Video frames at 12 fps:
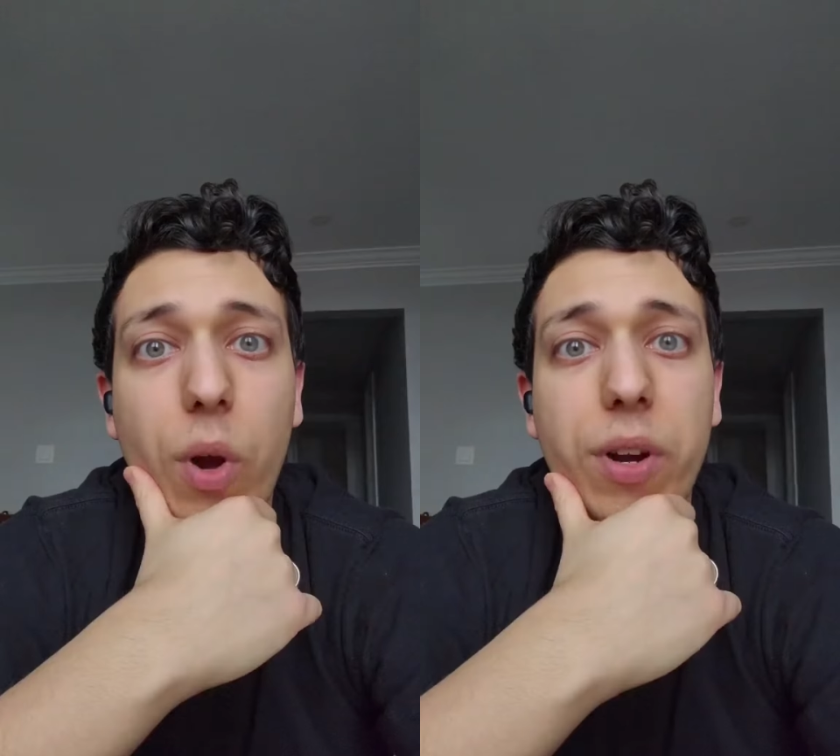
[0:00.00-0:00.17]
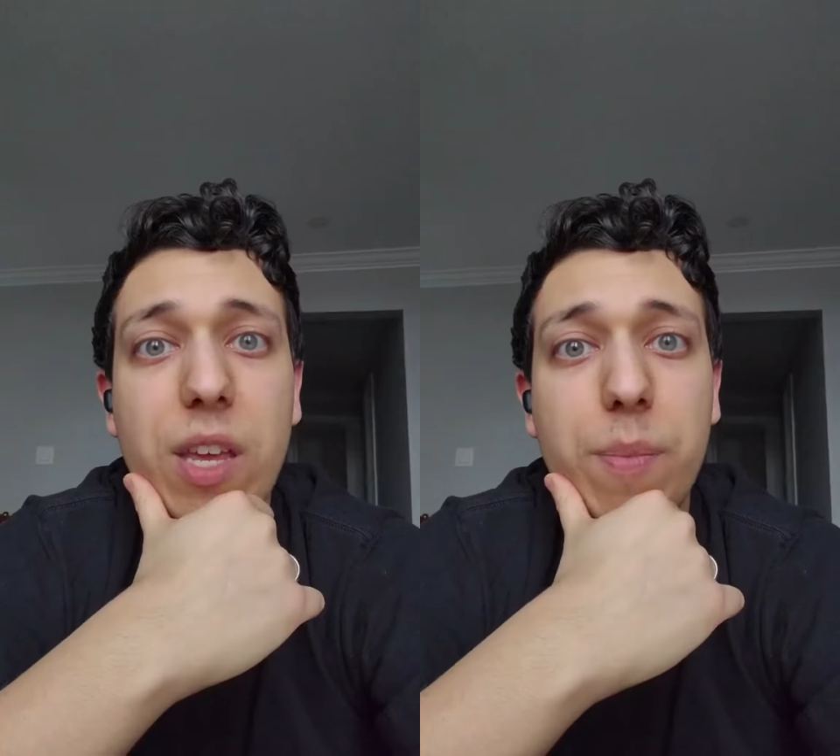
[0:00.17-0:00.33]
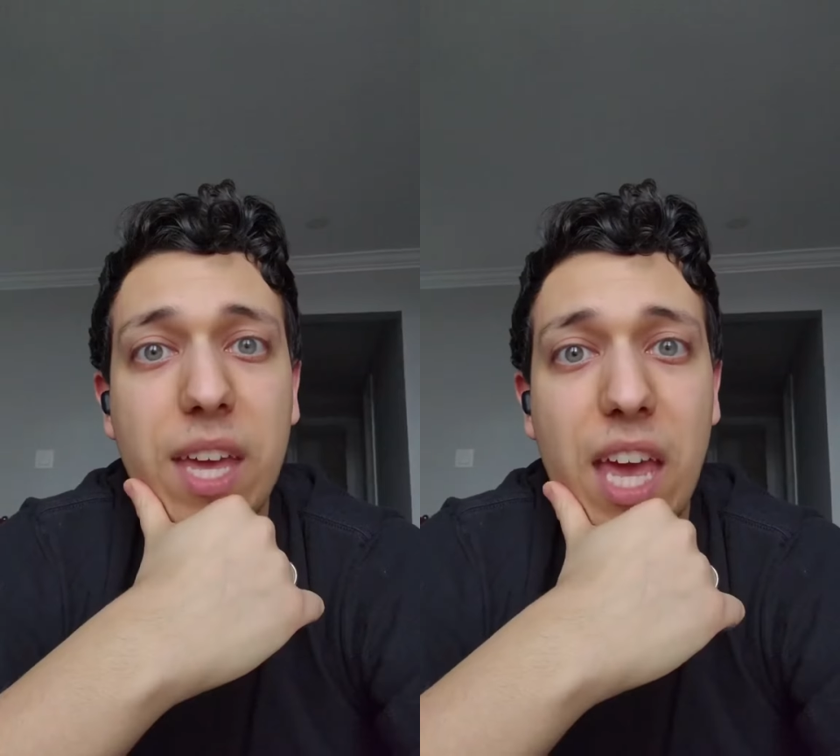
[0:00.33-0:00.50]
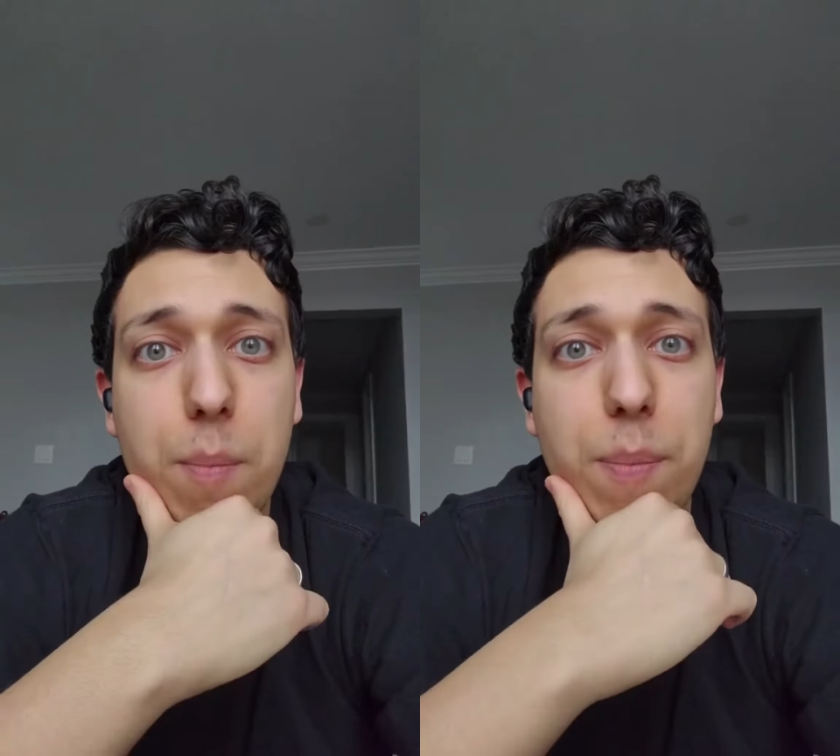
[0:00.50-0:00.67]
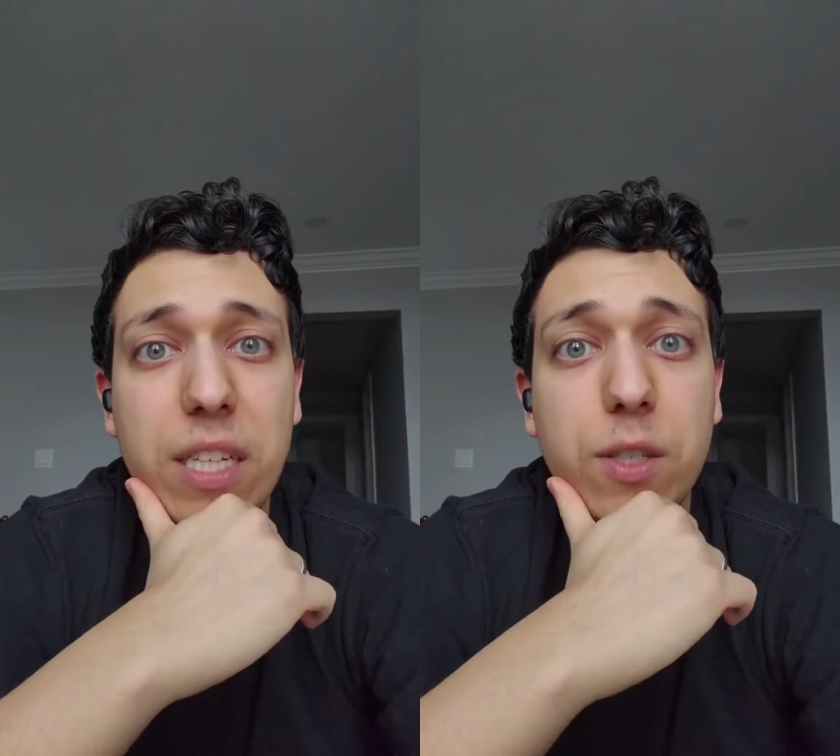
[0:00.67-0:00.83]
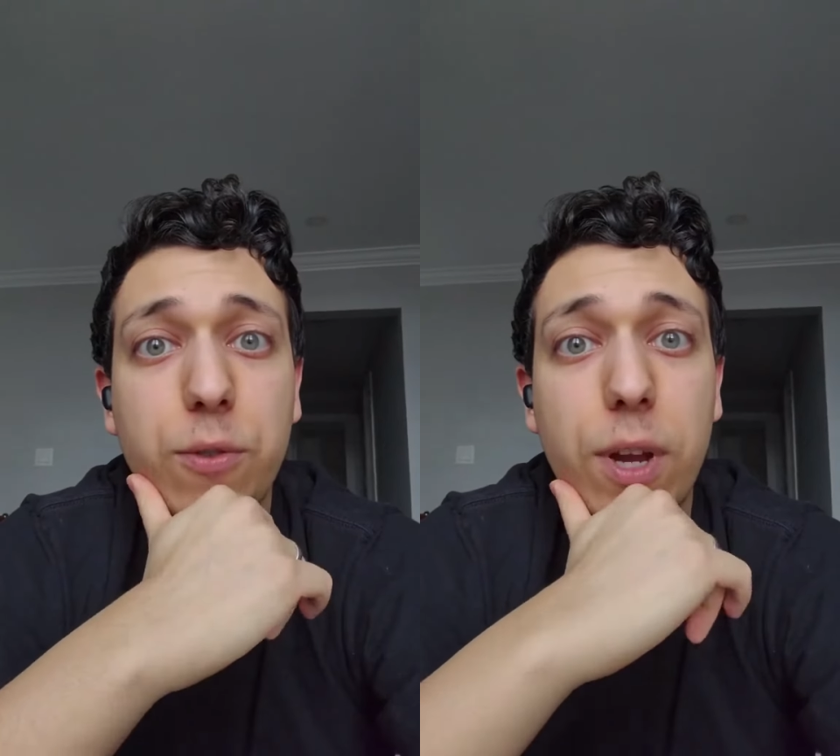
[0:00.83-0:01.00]
where he became
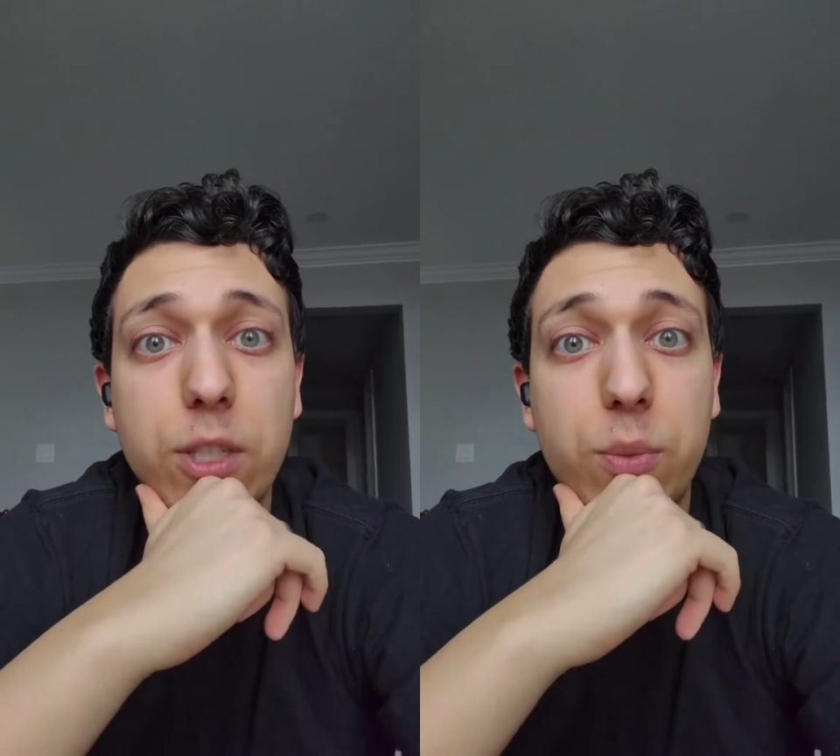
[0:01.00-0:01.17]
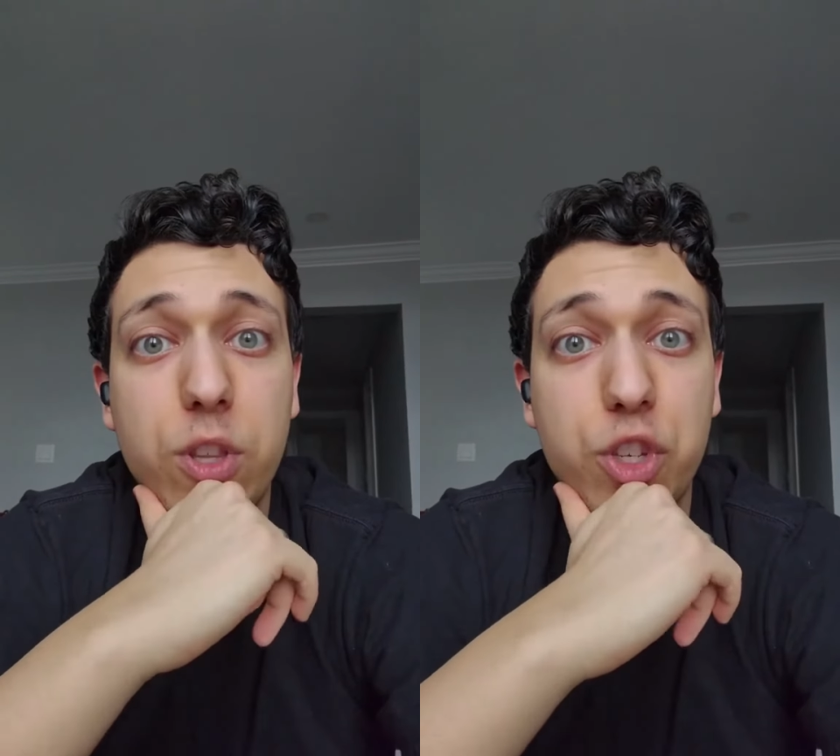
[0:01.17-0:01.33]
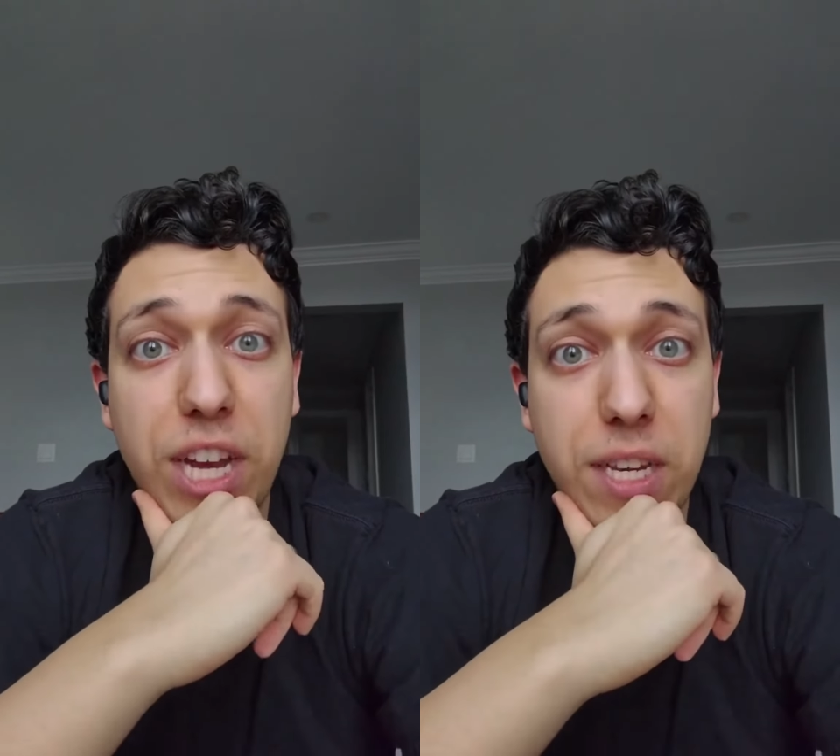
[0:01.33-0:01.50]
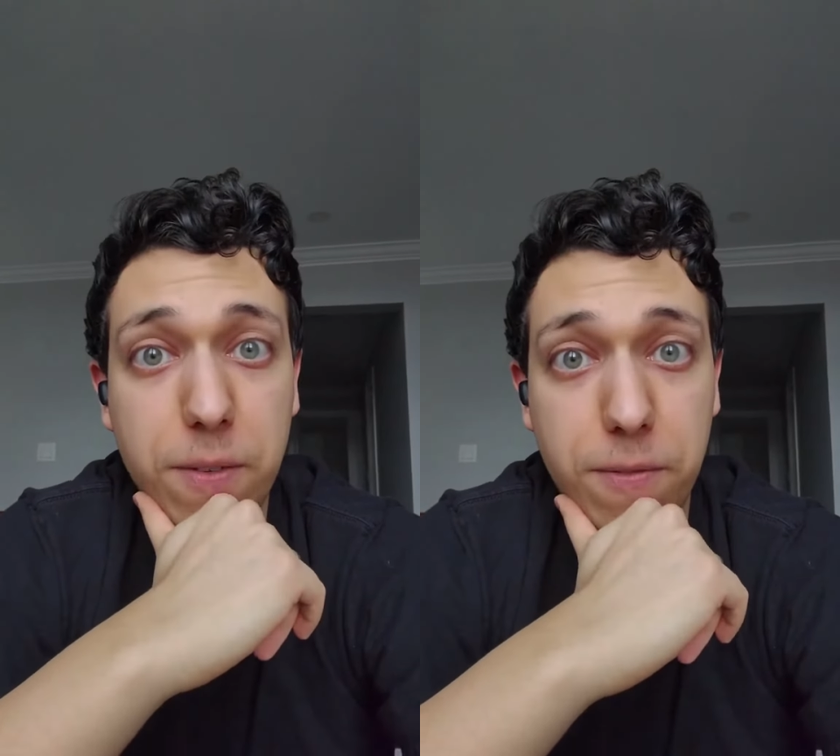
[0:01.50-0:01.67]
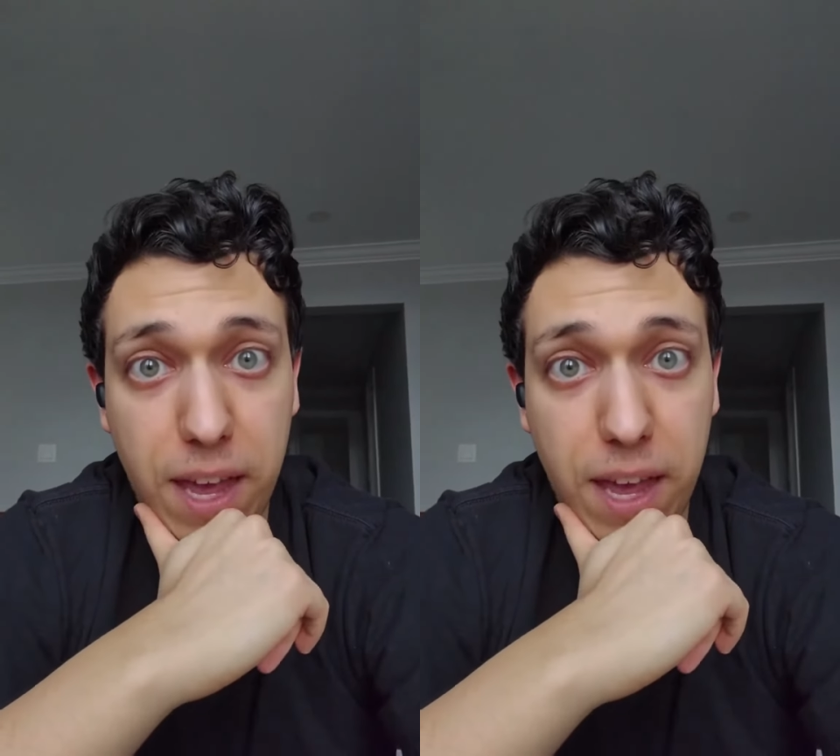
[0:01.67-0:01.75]
best friends with J.D.